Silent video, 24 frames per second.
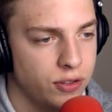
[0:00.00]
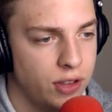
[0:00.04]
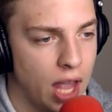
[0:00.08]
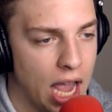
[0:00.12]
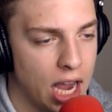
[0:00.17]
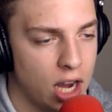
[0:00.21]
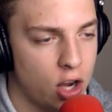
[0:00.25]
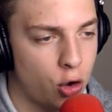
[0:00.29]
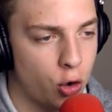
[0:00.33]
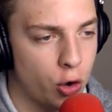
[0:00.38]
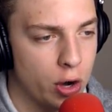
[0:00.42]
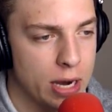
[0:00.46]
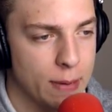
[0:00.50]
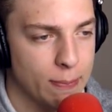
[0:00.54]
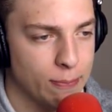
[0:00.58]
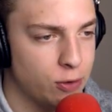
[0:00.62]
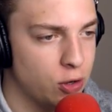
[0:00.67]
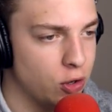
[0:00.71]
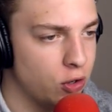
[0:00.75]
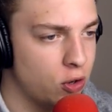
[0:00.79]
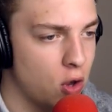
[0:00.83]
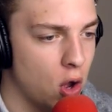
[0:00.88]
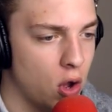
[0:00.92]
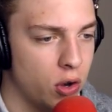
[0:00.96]
that creep
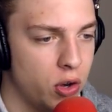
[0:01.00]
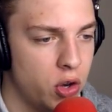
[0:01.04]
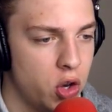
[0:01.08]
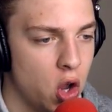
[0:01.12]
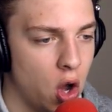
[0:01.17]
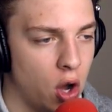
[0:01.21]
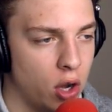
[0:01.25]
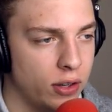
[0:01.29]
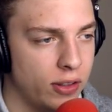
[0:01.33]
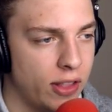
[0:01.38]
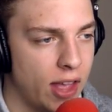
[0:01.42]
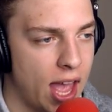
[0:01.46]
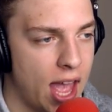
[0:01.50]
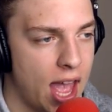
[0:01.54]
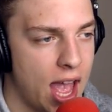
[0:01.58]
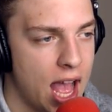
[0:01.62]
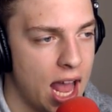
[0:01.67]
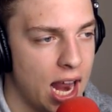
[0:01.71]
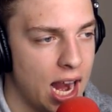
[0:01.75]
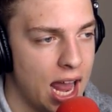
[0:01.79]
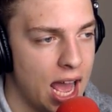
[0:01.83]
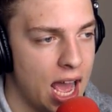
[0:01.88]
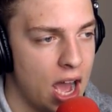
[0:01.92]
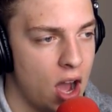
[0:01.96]
just got knocked the
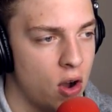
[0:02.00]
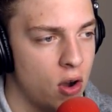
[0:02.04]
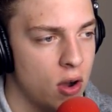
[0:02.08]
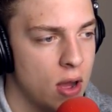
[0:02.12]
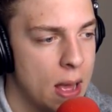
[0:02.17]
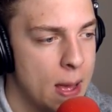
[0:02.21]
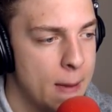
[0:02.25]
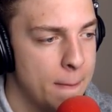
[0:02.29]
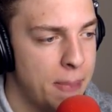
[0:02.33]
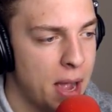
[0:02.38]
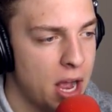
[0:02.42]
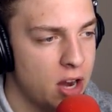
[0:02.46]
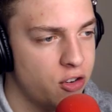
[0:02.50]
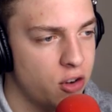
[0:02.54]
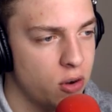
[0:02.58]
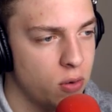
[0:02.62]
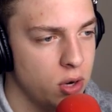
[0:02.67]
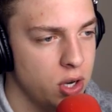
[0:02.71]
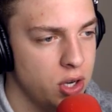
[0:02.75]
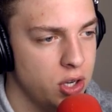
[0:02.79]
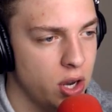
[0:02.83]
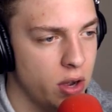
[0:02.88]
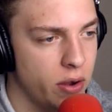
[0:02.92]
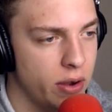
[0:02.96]
hell out. Patrick,
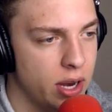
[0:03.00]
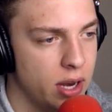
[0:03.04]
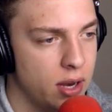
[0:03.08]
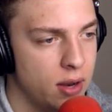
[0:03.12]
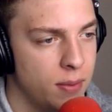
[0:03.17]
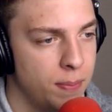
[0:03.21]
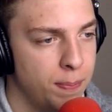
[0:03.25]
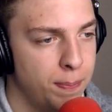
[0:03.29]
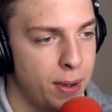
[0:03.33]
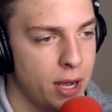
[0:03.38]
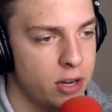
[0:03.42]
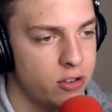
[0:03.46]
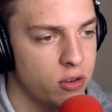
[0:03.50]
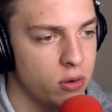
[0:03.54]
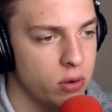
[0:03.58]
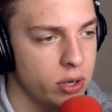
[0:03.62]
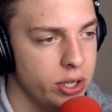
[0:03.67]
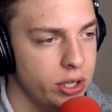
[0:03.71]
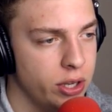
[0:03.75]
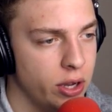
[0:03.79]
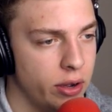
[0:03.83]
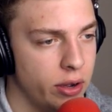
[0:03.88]
what are you doing? Patrick, what are you